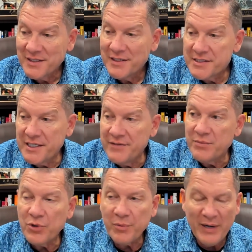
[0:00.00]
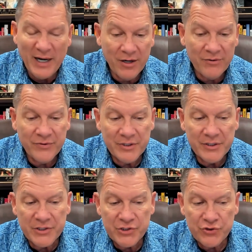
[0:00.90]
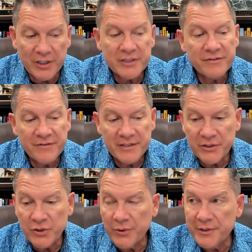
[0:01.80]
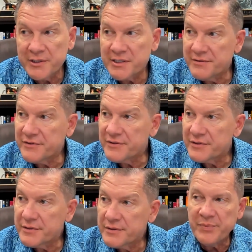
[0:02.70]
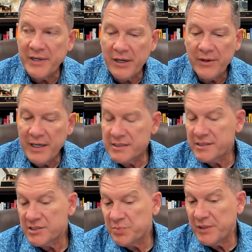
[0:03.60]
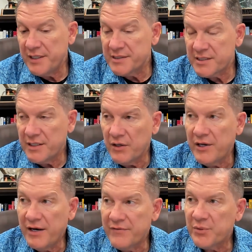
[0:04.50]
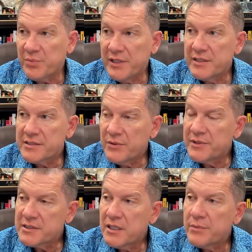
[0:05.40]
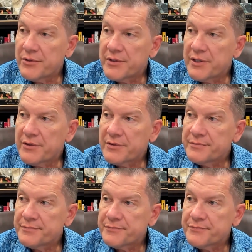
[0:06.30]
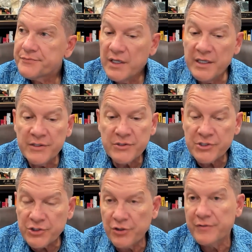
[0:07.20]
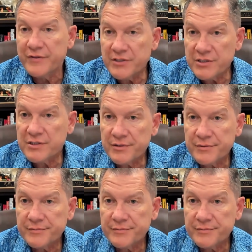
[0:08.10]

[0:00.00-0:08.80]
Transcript: it's even more powerful and destructive than coercive. Power has its place. They all have their place at one time or another. In service,